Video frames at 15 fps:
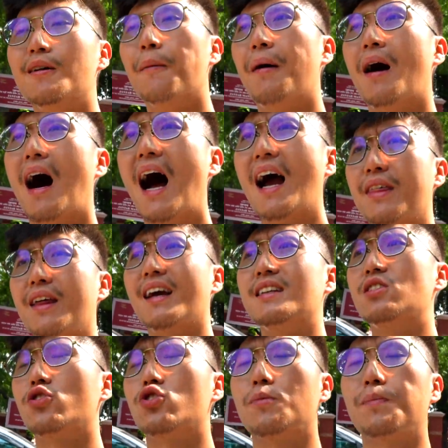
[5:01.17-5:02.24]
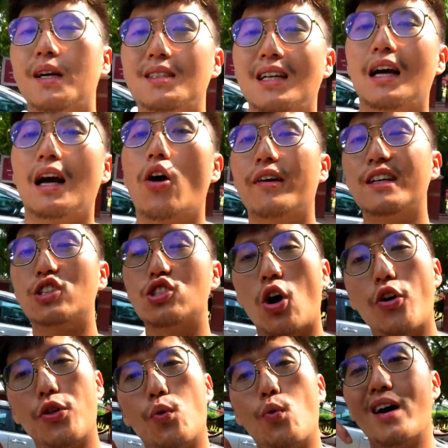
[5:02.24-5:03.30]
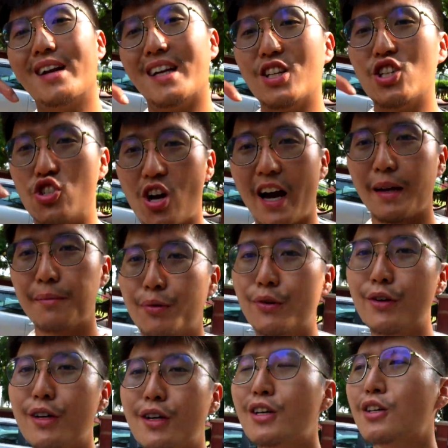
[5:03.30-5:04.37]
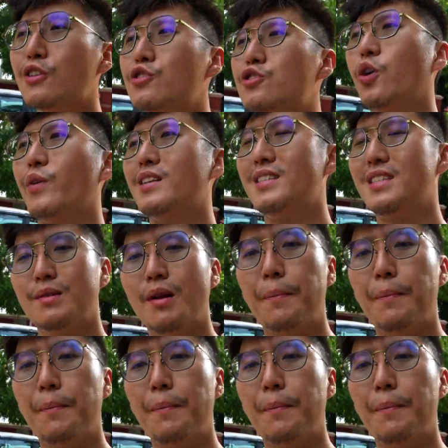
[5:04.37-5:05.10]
but I think it's also because I already saw the one in Jaipur, so it seemed a